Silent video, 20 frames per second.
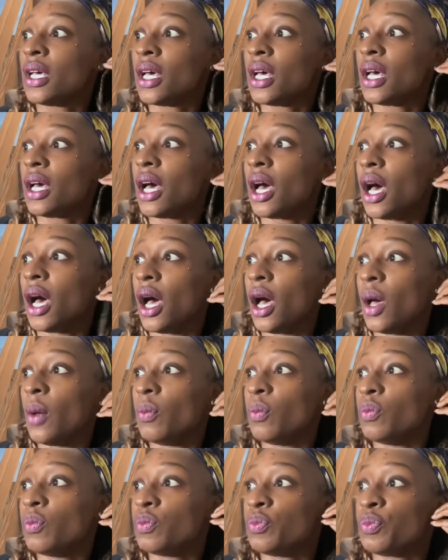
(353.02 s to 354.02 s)

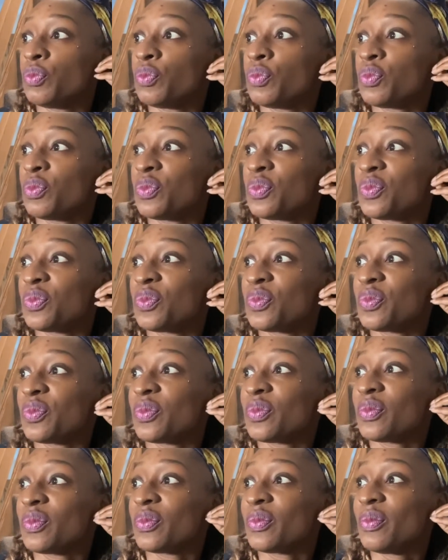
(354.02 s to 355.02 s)

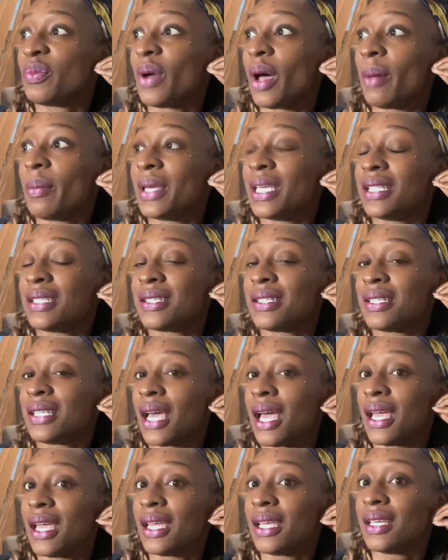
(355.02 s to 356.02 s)
But I mean,
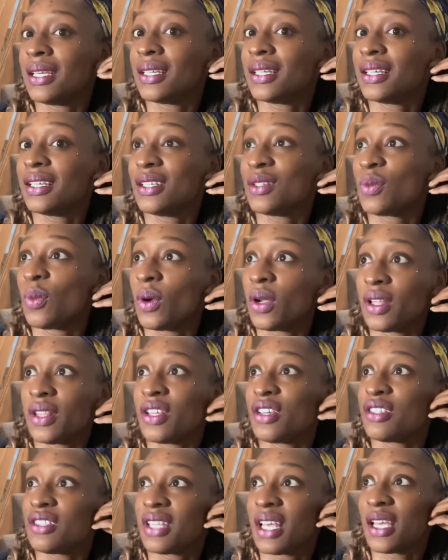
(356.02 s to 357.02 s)
today is one of
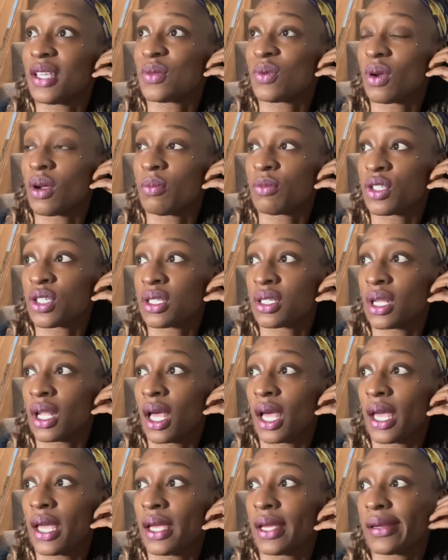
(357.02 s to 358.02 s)
those days where I'm just
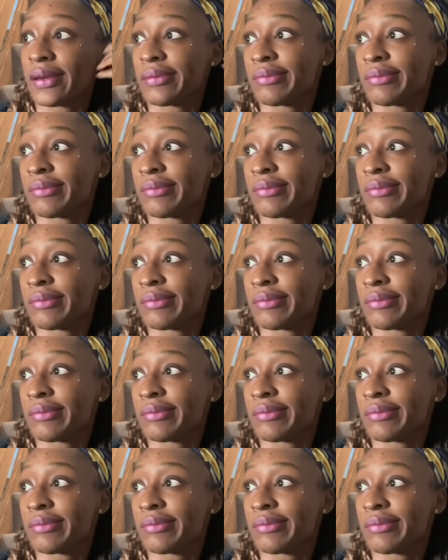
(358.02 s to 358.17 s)
like,